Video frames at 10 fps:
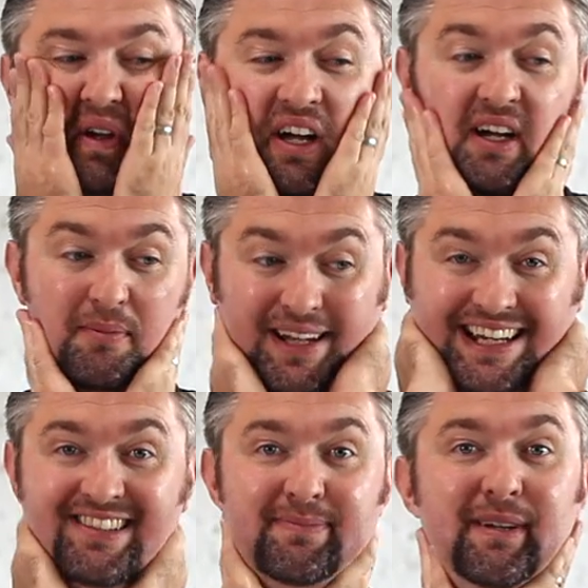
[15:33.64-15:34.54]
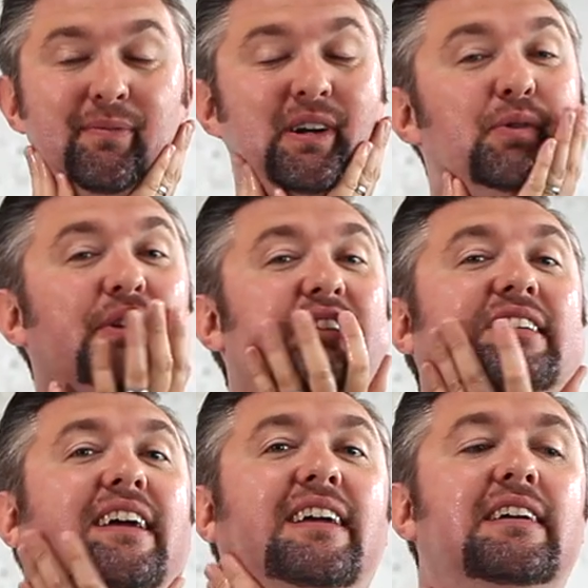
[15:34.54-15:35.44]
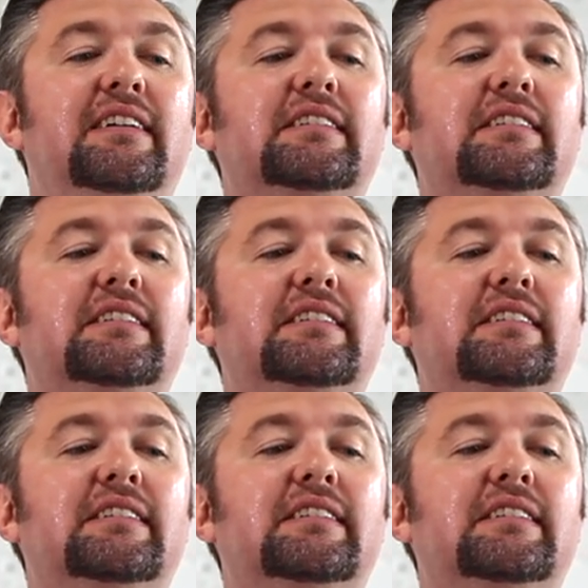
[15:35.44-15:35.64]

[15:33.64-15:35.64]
uh, bladesmith, whatever you want to say,